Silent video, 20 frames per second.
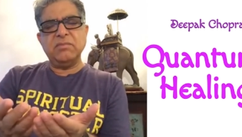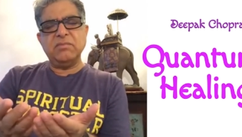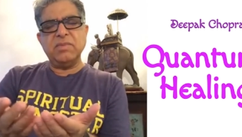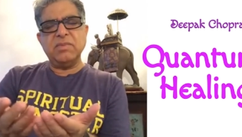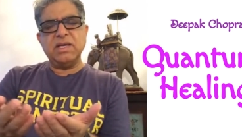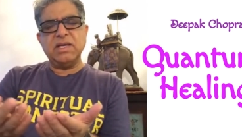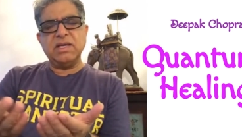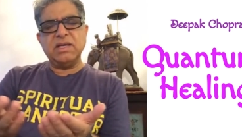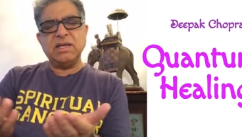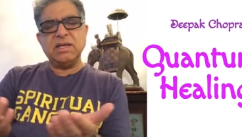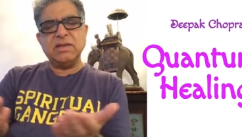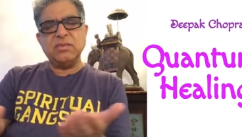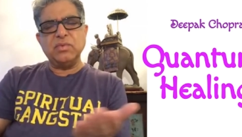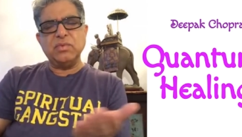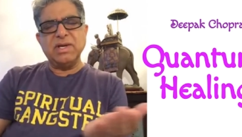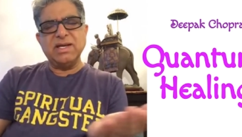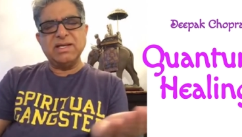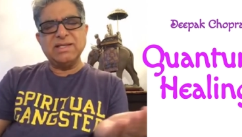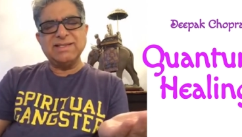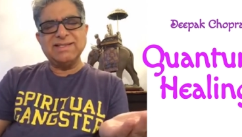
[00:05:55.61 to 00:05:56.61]
being. And
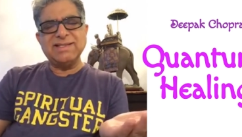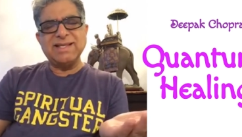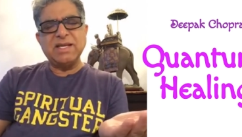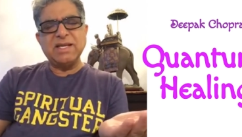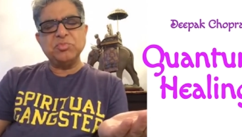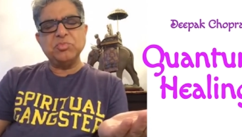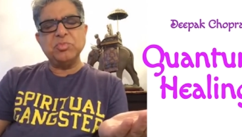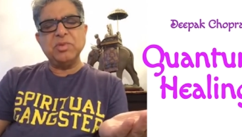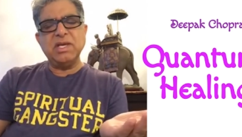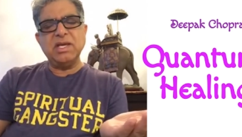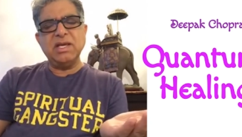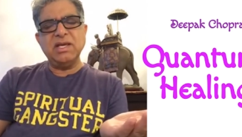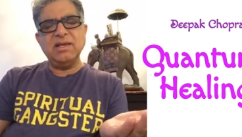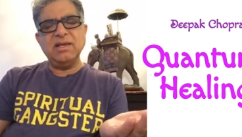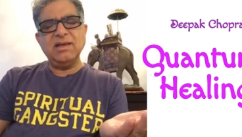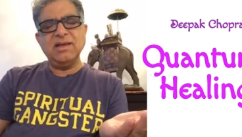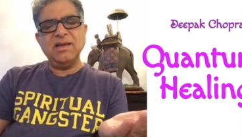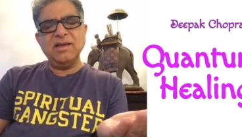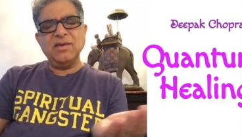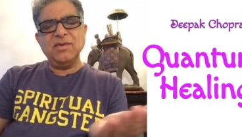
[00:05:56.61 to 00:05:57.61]
where is that being?